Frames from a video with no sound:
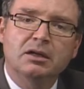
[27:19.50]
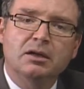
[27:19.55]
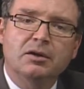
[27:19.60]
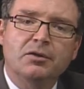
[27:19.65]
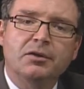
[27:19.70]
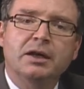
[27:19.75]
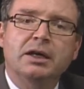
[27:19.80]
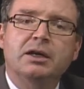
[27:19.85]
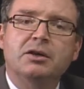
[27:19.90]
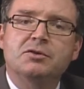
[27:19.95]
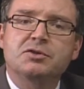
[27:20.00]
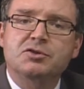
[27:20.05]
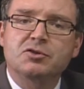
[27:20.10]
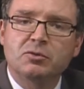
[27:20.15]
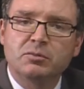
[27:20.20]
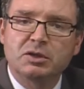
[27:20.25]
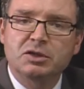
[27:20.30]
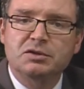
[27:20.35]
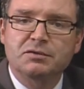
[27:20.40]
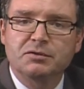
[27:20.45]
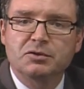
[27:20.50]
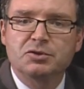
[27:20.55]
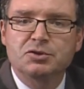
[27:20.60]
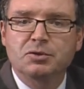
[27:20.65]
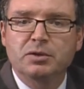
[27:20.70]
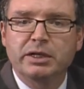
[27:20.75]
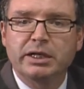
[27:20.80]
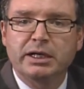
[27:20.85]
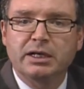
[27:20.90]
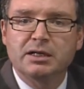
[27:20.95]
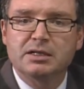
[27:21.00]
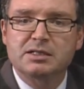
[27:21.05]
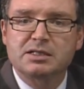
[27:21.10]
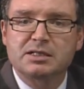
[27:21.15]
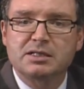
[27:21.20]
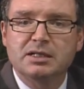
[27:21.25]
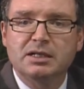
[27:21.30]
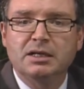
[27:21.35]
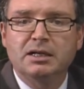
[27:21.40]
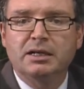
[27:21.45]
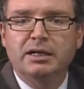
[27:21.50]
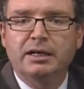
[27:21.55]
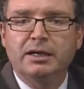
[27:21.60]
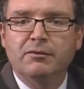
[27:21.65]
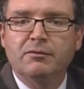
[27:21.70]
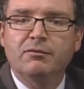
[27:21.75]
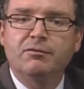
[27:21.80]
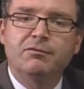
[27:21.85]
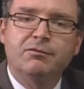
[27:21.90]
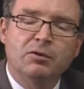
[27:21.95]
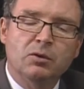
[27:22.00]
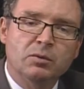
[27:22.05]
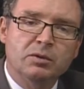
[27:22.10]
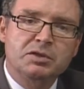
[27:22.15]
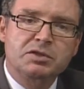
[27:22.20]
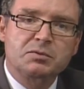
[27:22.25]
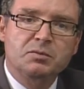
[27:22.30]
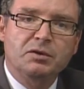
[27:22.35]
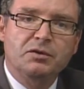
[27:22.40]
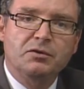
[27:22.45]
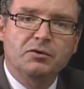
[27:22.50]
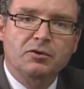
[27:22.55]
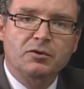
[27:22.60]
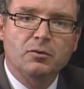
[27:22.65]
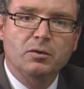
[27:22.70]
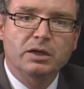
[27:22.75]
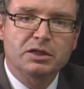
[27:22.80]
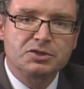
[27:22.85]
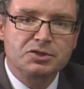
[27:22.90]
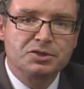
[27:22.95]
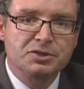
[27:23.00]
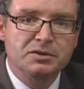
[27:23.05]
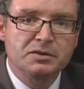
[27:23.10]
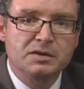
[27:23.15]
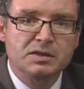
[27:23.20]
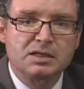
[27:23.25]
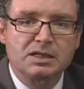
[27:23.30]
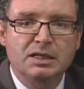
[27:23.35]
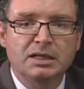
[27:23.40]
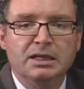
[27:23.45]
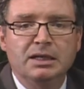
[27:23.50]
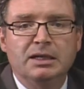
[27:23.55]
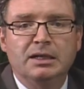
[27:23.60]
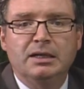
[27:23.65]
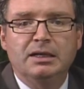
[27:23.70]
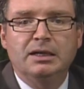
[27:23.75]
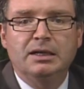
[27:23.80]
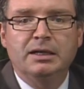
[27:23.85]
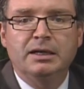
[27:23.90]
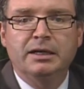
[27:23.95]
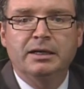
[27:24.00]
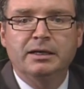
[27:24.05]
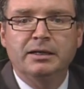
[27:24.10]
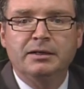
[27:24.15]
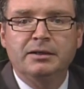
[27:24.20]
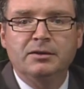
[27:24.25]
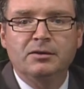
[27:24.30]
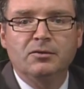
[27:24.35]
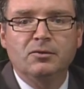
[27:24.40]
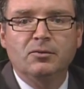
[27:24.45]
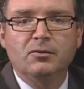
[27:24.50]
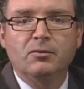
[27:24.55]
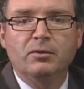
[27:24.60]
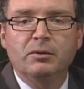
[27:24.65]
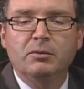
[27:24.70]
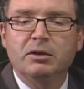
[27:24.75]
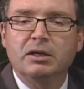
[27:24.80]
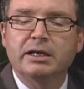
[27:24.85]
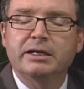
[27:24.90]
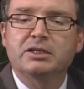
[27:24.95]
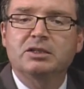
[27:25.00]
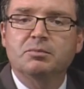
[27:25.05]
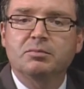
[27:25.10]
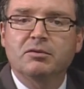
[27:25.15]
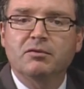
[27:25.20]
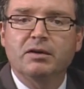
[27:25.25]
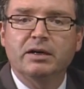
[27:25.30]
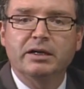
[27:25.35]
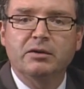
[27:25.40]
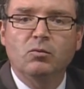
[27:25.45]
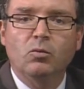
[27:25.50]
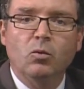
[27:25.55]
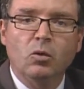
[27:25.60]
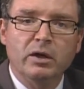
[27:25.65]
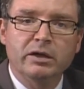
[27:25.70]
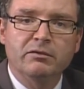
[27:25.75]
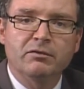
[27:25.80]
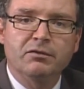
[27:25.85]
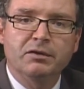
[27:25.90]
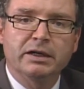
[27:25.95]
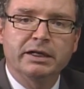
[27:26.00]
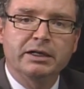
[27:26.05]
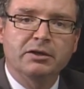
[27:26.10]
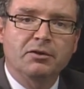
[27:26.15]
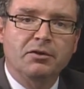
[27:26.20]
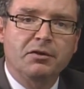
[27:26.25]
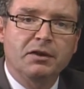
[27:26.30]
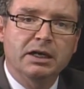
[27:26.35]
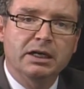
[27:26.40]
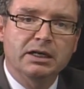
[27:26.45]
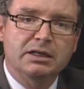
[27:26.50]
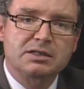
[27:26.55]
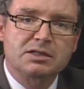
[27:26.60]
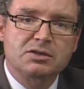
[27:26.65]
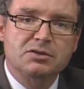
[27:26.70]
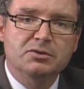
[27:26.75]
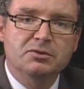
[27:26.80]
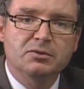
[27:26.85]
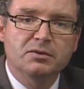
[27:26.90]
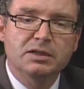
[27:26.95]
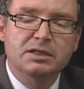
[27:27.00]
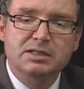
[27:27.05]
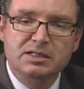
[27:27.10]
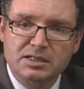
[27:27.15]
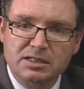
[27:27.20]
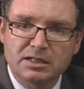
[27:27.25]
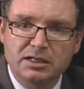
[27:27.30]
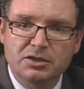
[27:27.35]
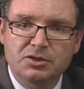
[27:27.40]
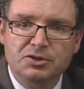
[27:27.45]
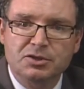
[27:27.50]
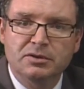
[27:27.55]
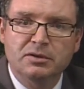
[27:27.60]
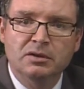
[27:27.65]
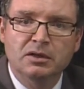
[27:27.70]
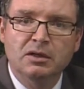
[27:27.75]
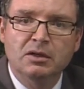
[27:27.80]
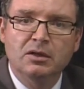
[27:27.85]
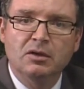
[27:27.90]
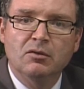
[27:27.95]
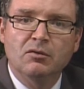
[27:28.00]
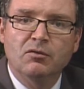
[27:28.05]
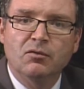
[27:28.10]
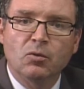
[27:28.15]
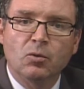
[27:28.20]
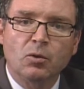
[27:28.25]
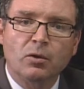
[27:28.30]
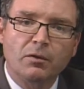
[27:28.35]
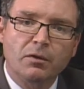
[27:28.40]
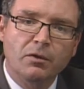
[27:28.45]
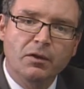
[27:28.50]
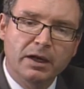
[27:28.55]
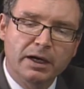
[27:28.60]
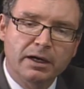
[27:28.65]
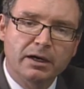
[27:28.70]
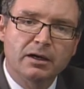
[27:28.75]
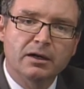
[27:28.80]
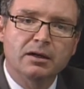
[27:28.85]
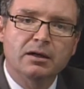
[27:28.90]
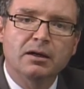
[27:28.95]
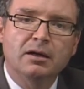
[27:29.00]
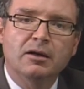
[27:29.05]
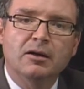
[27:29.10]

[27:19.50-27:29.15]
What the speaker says: Thank you so much for joining us. Phone us with your questions, and we would like to provide one final thanks to this station for their